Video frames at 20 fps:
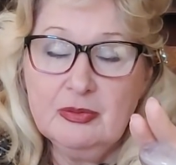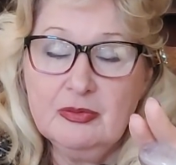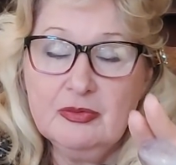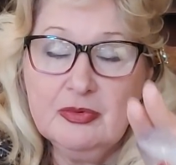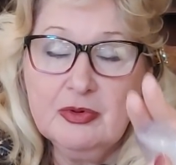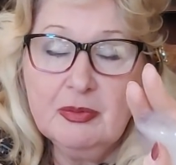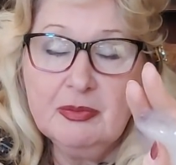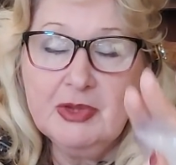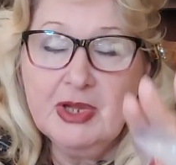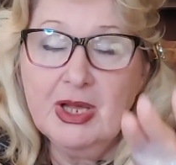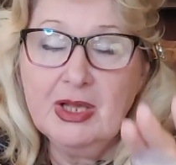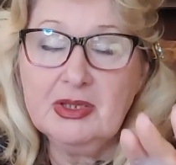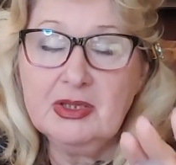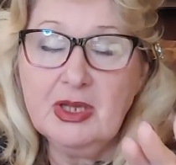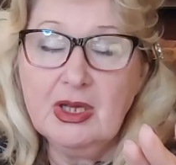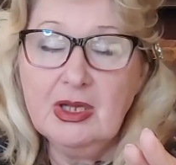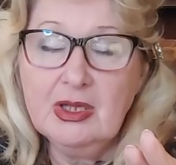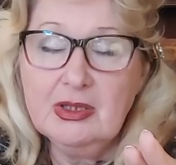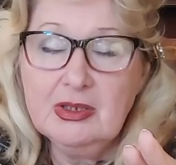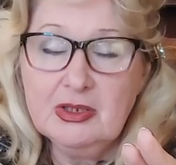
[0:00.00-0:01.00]
from that
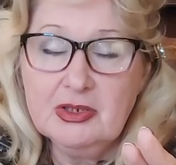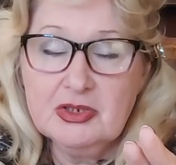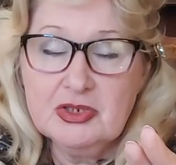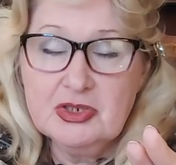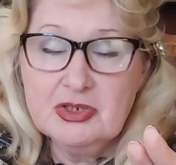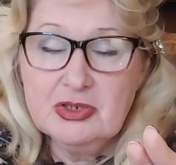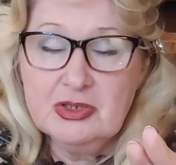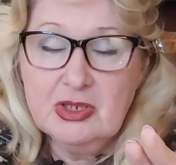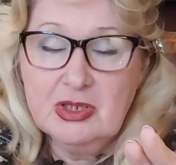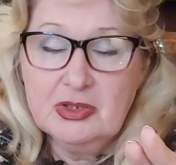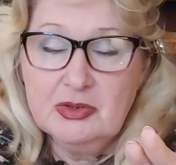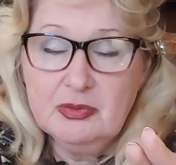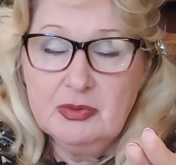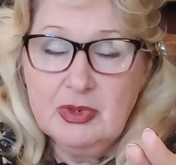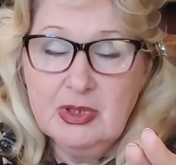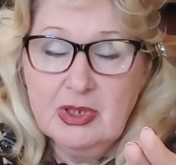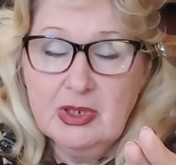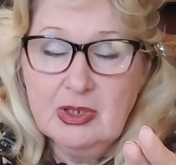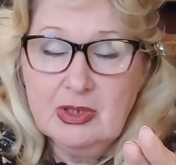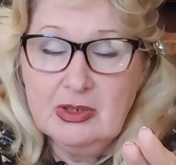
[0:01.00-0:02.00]
energy that
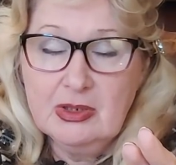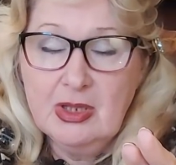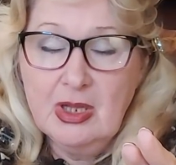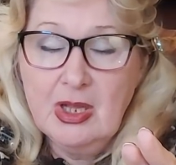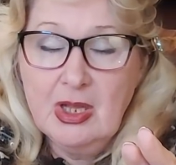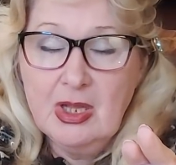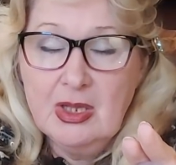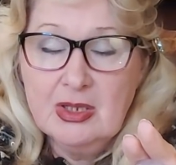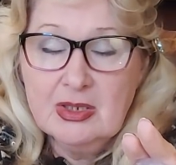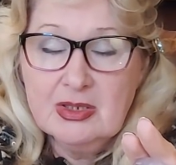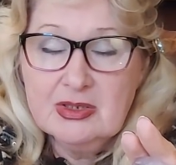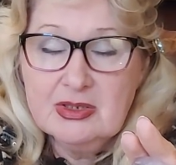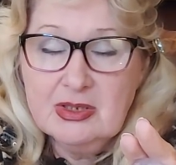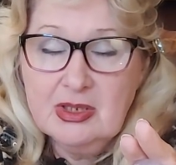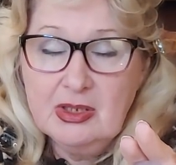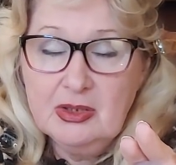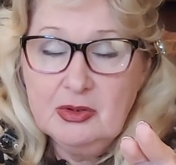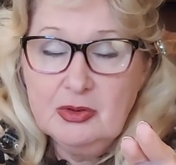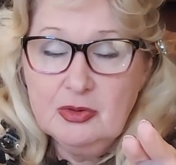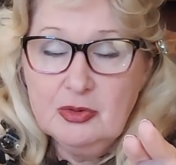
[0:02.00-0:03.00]
we can
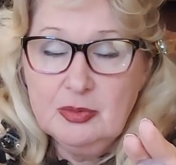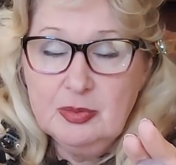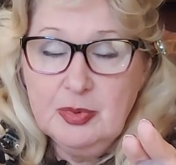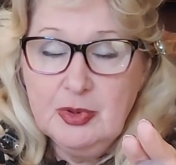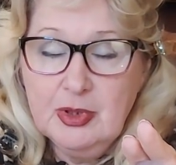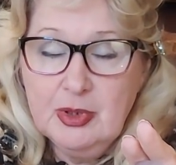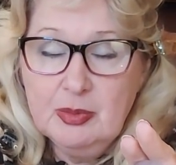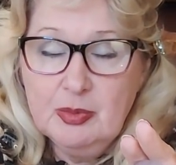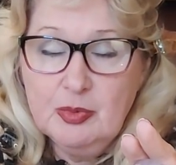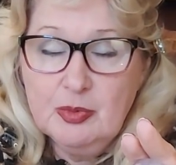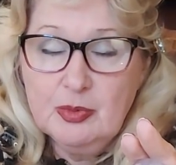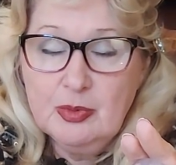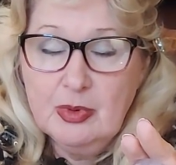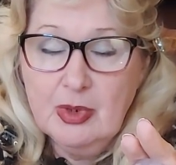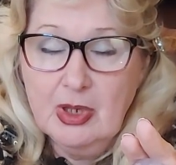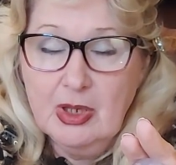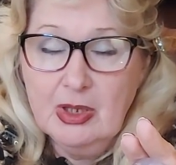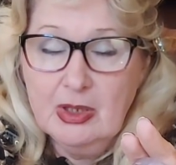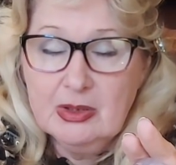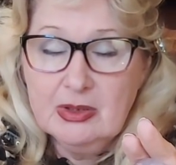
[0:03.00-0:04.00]
send to people
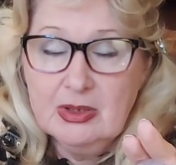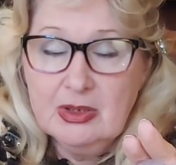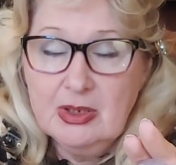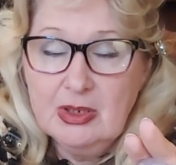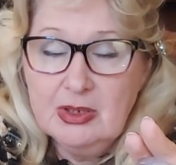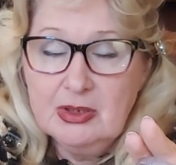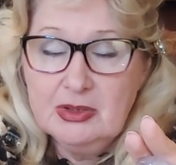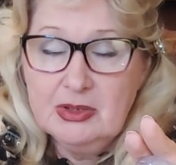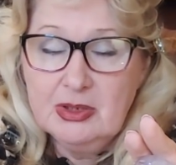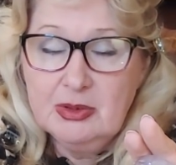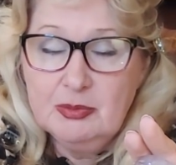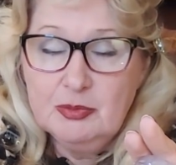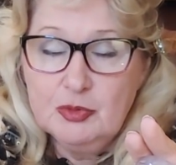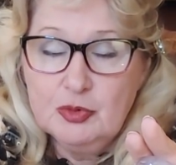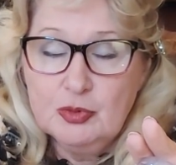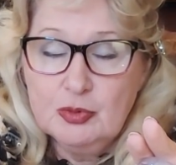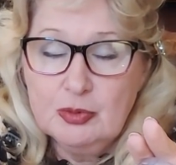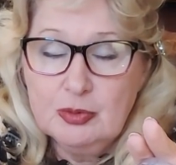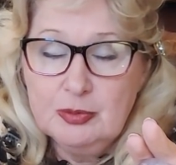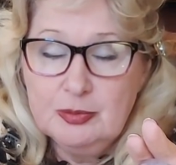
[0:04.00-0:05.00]
and let them
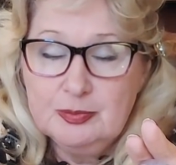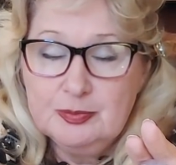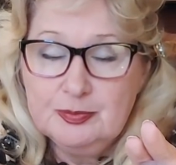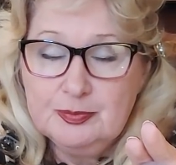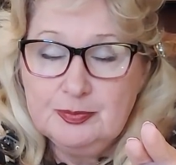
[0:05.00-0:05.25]
to